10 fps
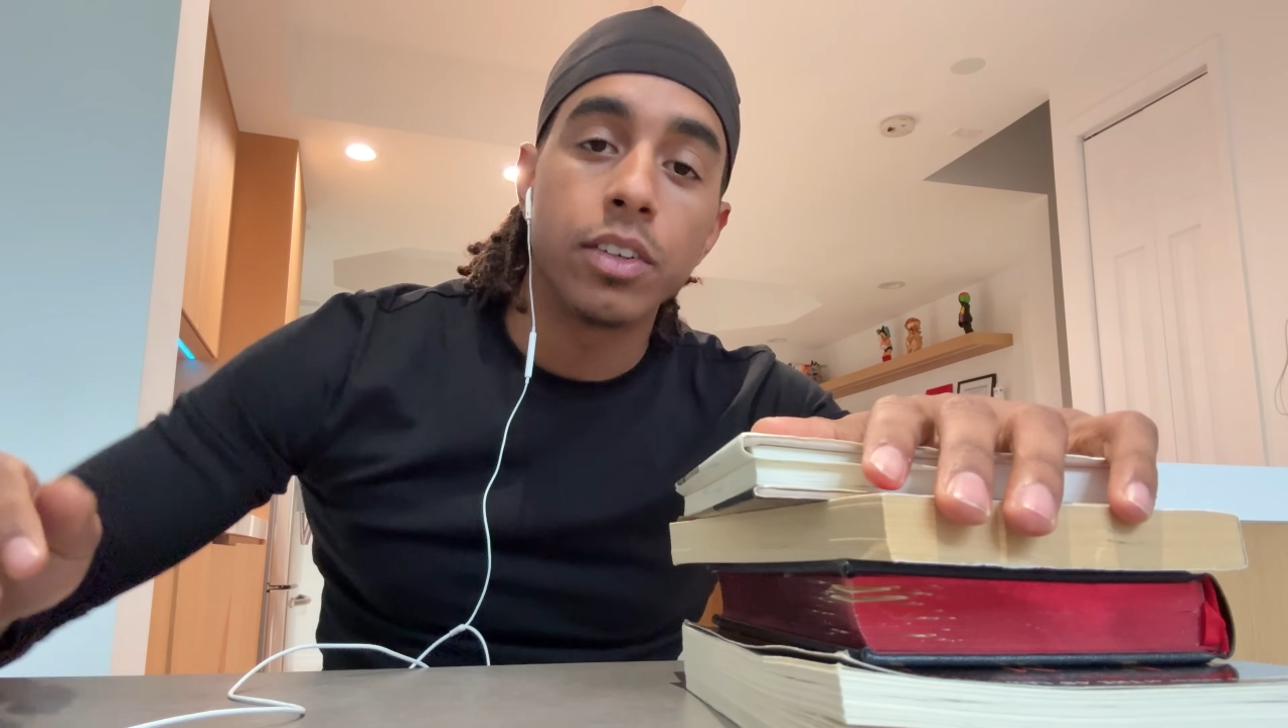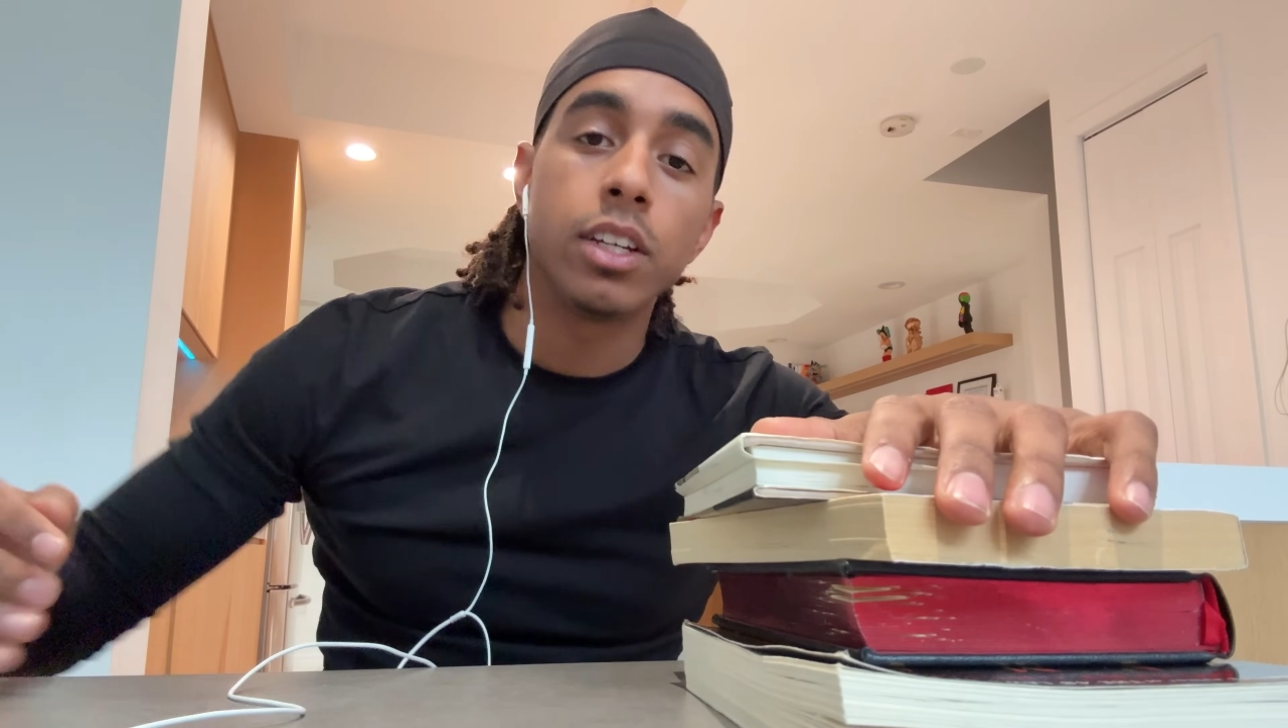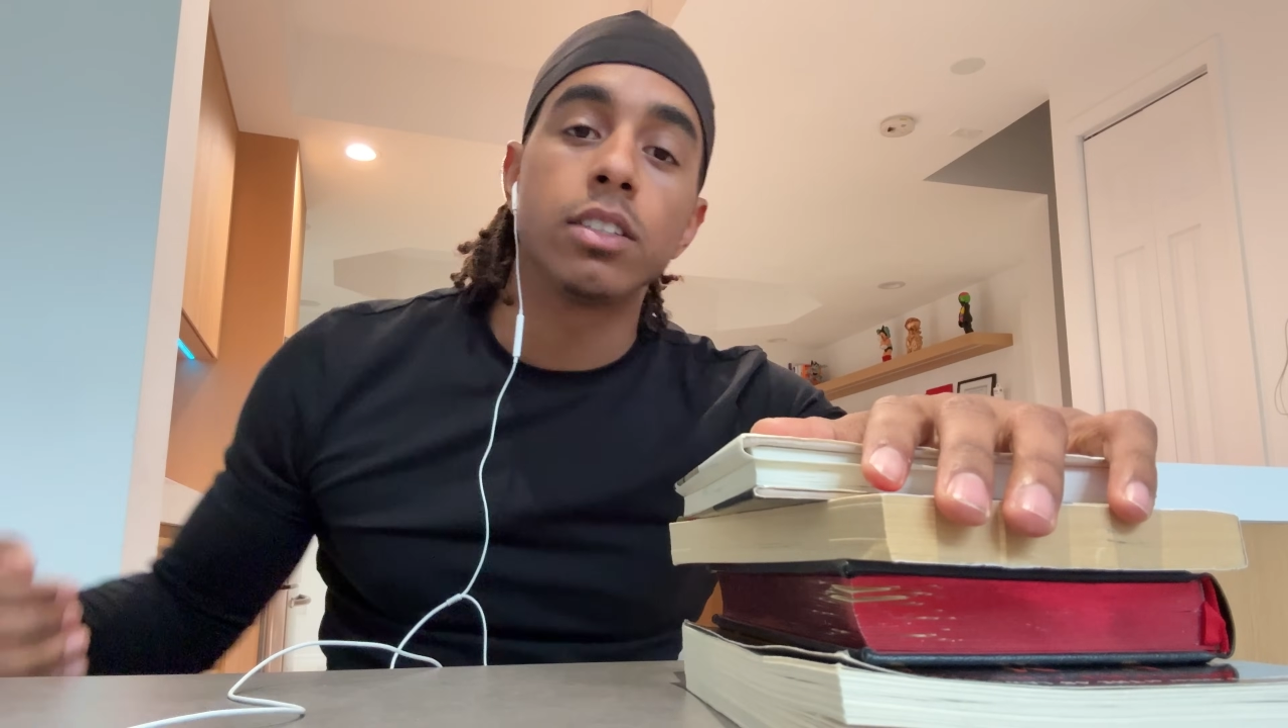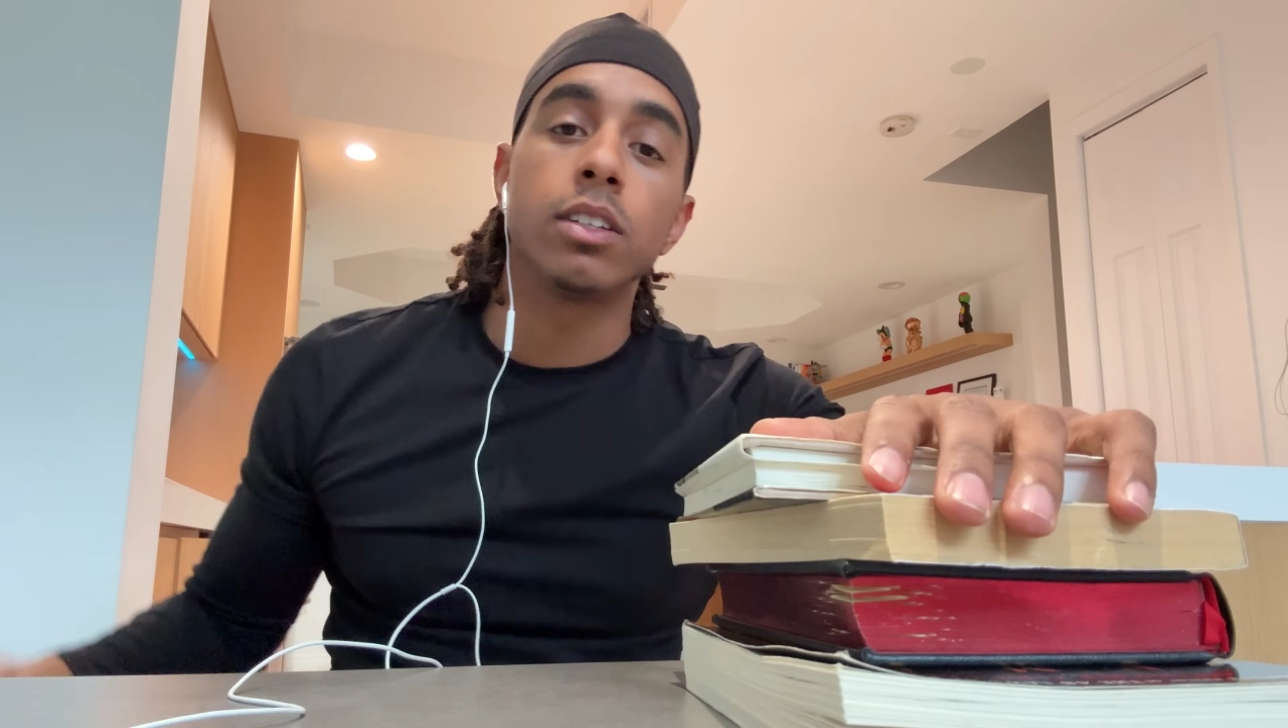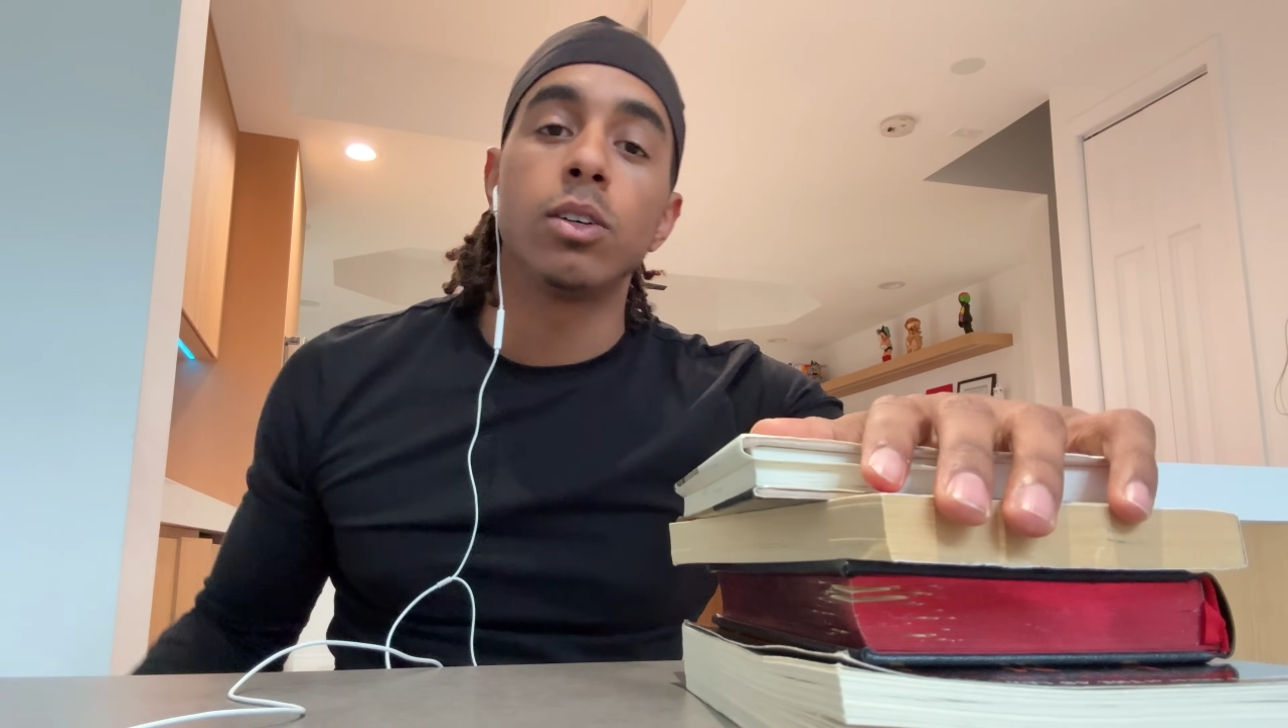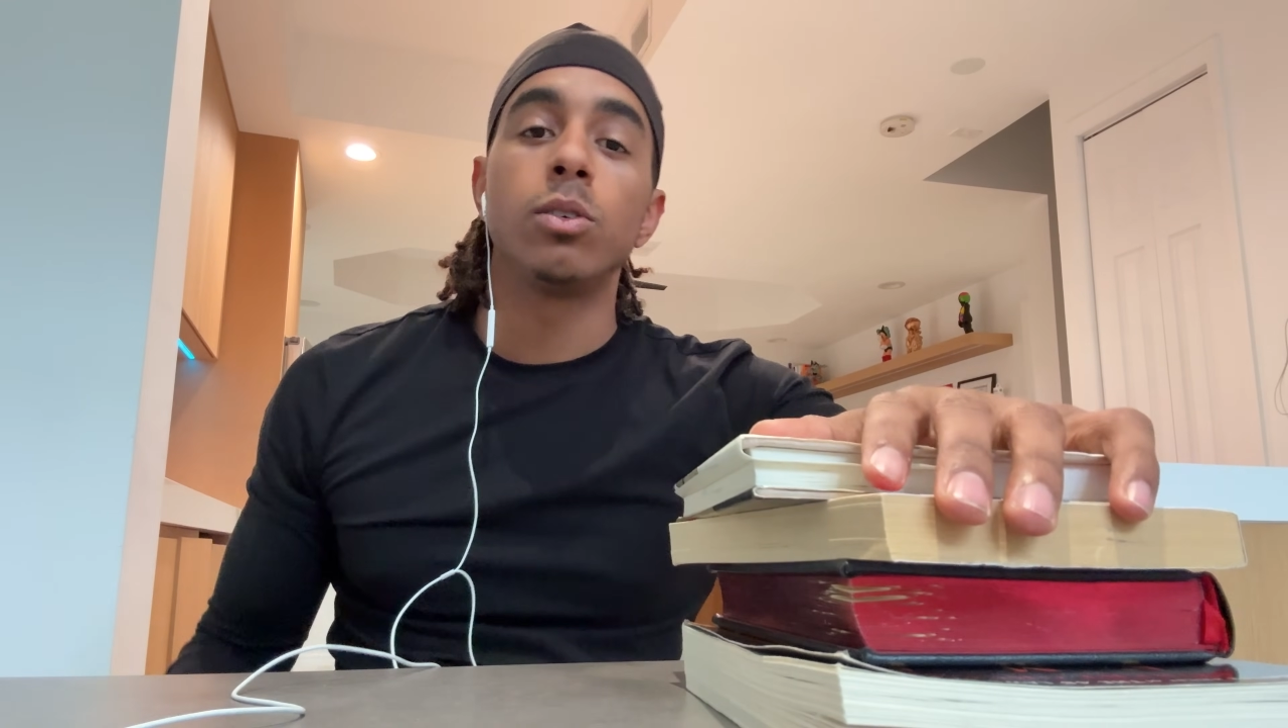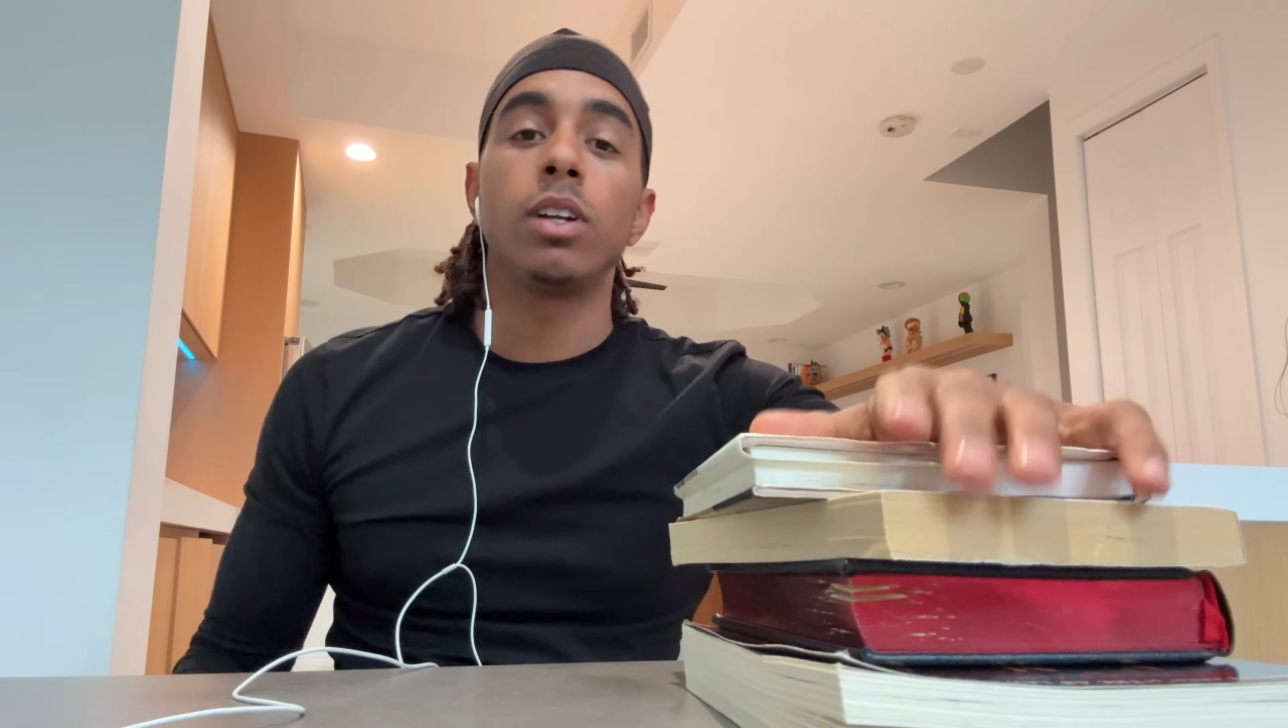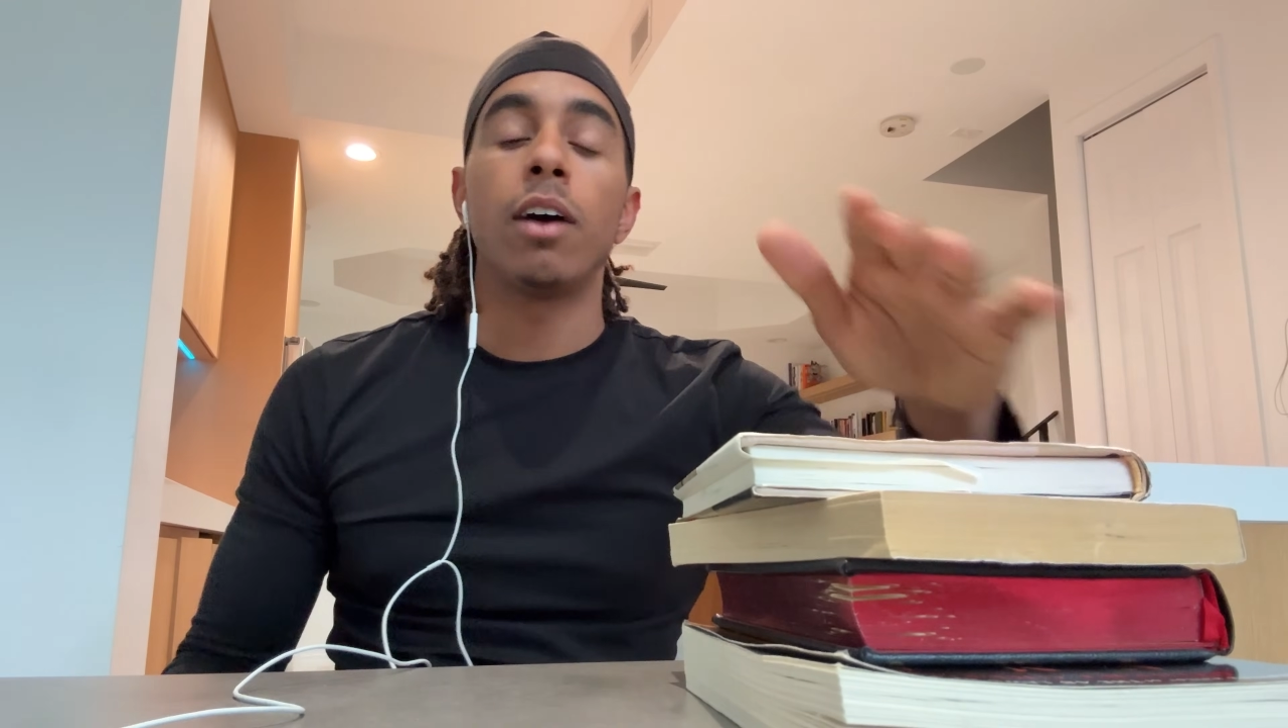years old,